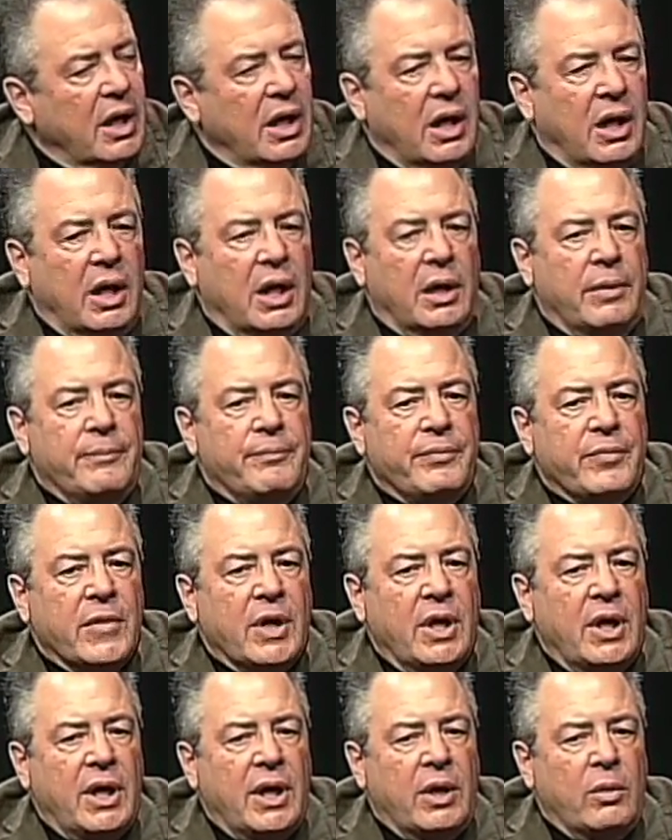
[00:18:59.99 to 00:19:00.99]
um,
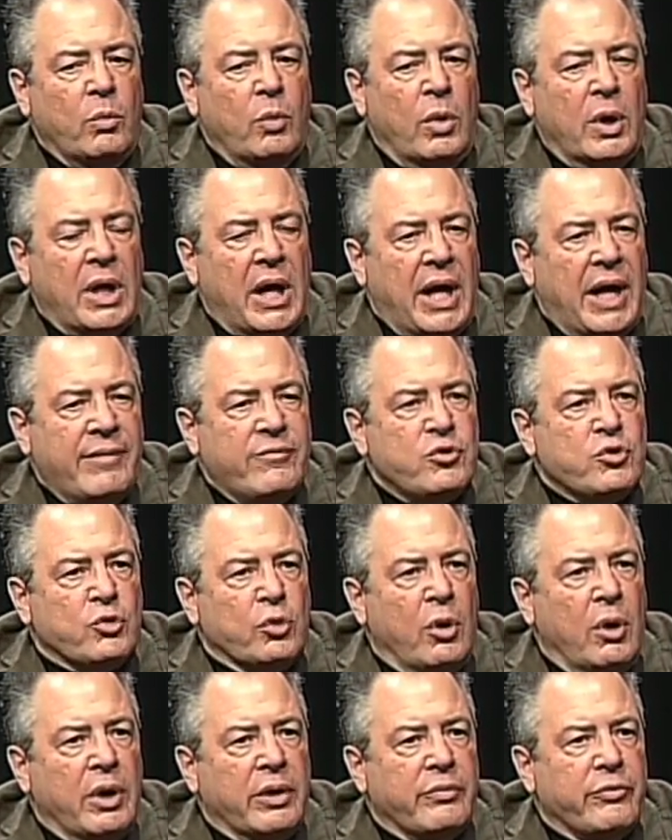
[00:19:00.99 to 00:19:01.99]
and what I've
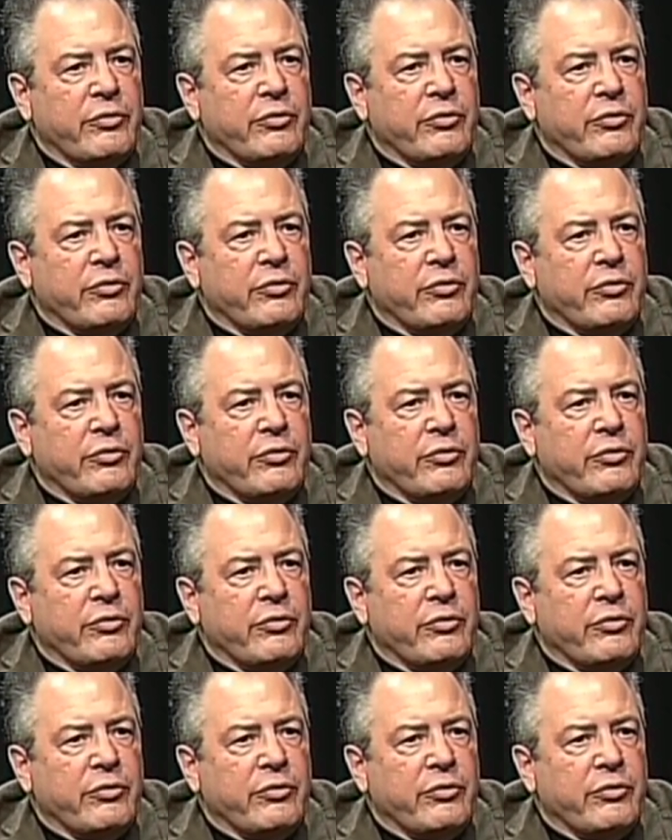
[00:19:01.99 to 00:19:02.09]
drawn